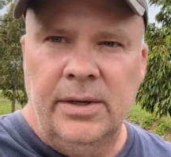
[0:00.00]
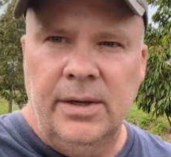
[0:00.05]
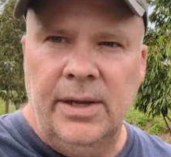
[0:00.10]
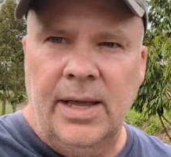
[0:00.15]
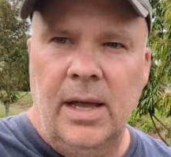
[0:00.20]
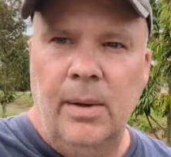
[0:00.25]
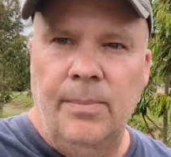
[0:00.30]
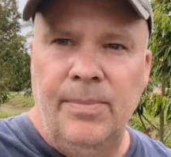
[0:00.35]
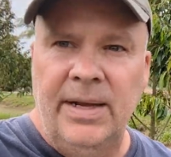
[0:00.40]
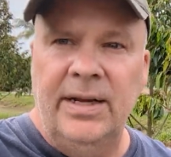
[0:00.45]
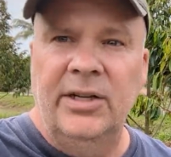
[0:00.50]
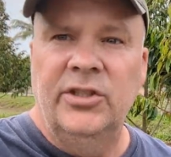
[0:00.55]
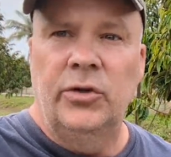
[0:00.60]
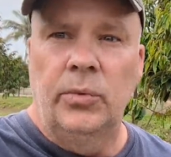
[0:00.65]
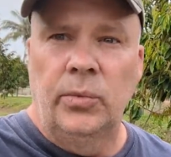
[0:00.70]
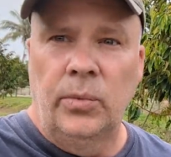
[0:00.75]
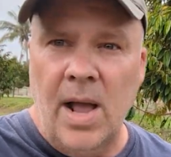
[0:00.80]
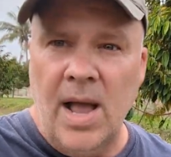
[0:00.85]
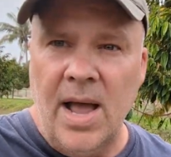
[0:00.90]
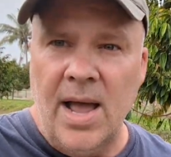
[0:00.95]
how big is
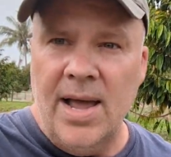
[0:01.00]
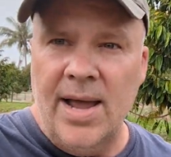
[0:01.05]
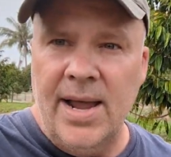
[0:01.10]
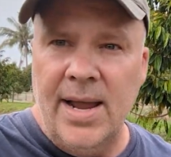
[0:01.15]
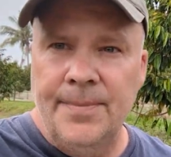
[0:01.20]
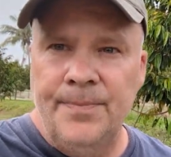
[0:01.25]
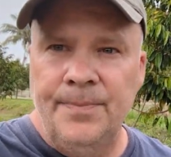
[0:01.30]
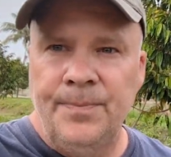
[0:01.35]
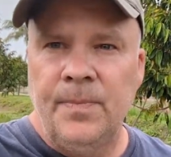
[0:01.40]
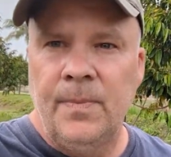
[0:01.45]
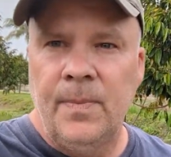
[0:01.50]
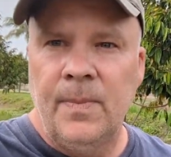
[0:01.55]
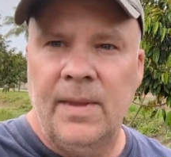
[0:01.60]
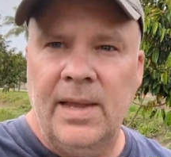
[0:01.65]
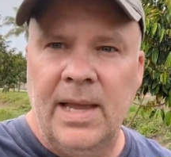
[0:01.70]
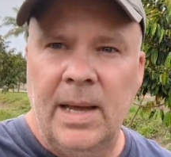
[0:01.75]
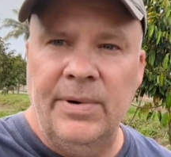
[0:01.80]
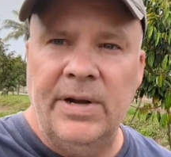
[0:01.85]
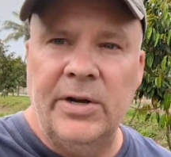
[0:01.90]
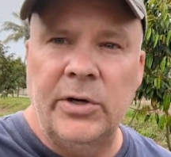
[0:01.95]
a rai,
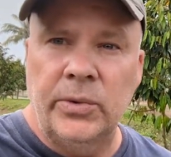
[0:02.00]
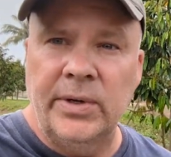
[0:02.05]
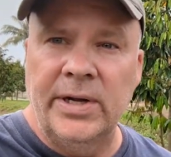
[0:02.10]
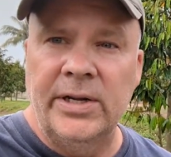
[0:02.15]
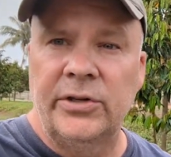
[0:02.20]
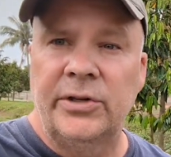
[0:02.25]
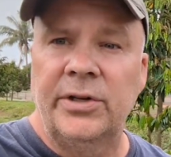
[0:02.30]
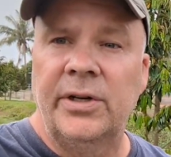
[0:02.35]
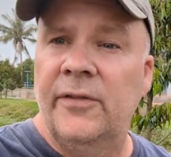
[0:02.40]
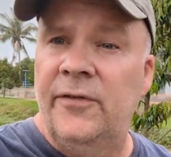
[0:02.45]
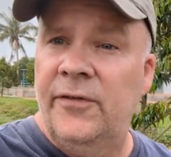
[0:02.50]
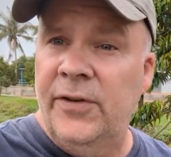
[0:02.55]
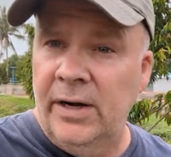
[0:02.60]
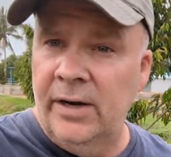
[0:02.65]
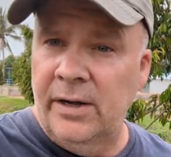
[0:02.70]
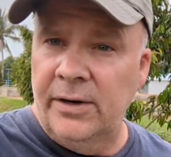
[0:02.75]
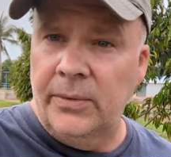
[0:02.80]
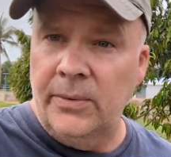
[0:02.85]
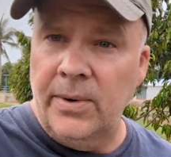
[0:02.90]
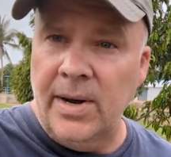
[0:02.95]
how many trees are gonna fit
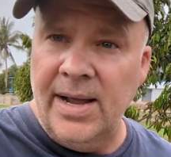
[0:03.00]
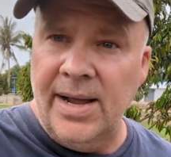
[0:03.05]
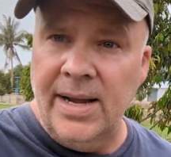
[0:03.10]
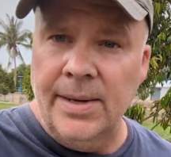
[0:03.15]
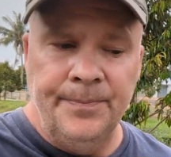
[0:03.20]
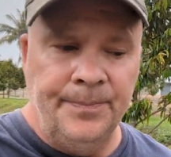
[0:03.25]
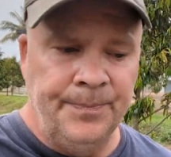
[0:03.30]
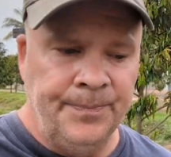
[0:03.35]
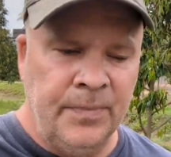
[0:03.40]
on a rai.